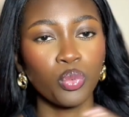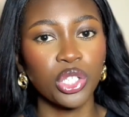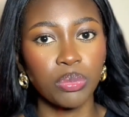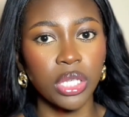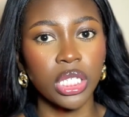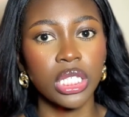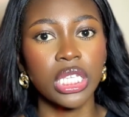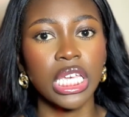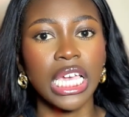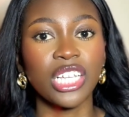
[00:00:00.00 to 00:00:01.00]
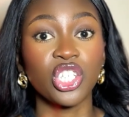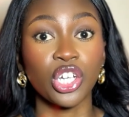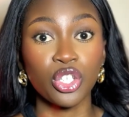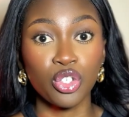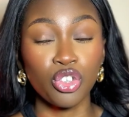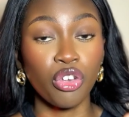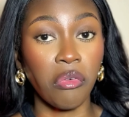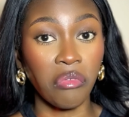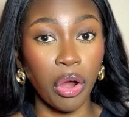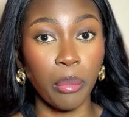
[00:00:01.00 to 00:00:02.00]
which means it adjusts to your
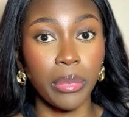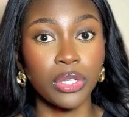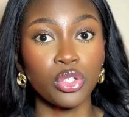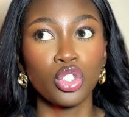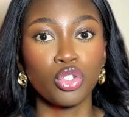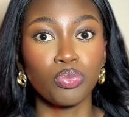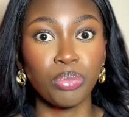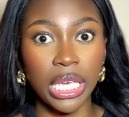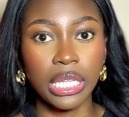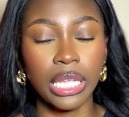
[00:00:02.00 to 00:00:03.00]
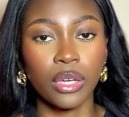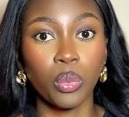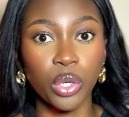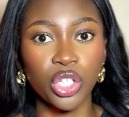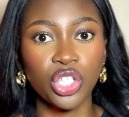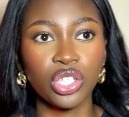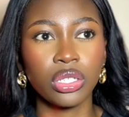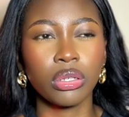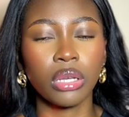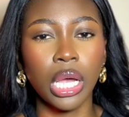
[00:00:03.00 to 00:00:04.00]
environment to pick like which
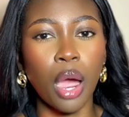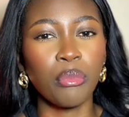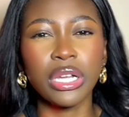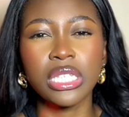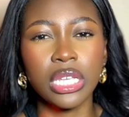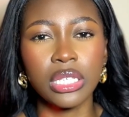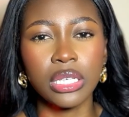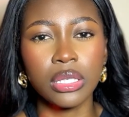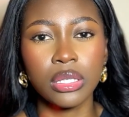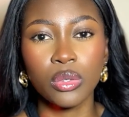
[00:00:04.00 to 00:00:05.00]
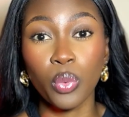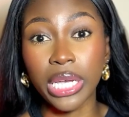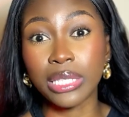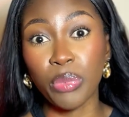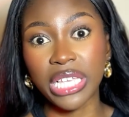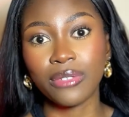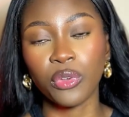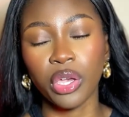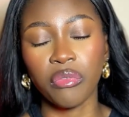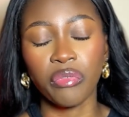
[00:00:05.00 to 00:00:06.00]
camera settings works best for
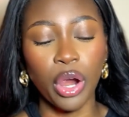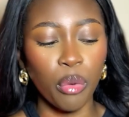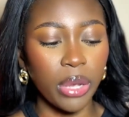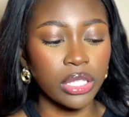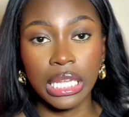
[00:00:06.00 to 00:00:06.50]
your environment.